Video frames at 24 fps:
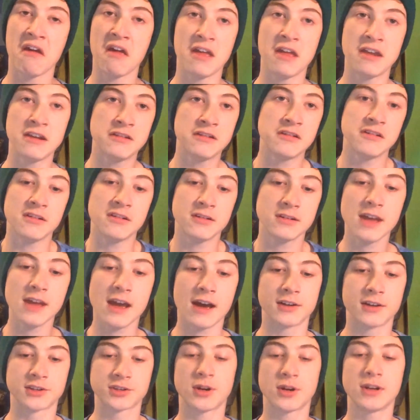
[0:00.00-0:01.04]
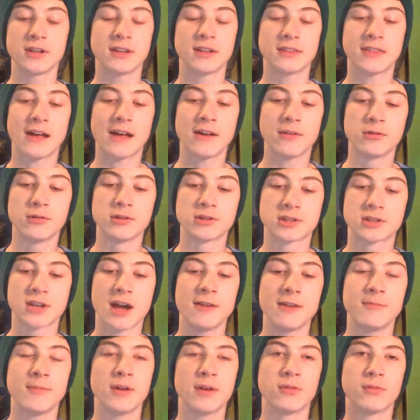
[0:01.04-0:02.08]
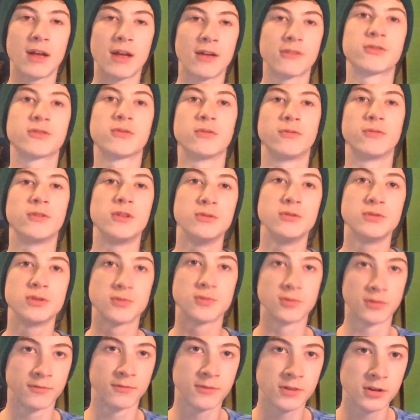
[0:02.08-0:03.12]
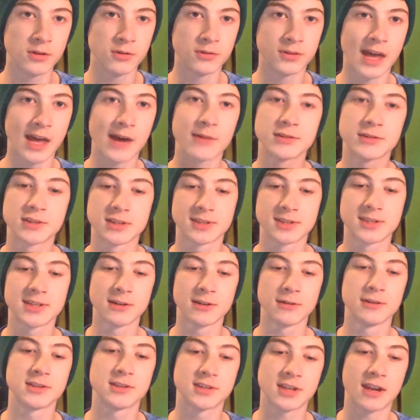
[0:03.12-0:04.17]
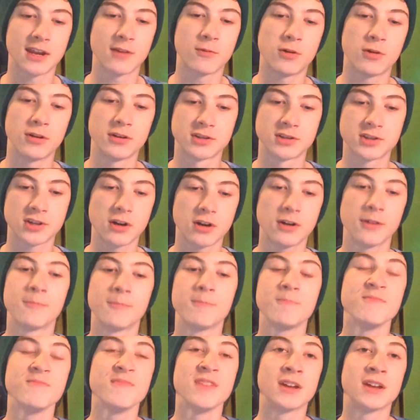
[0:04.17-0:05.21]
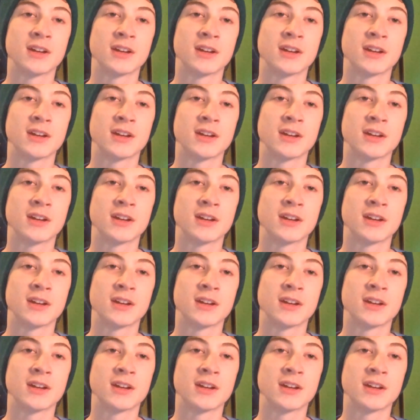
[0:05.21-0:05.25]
And, yeah, so that was kind of my Ralph's Reviews Reviewed. That was a series that I wanted to start.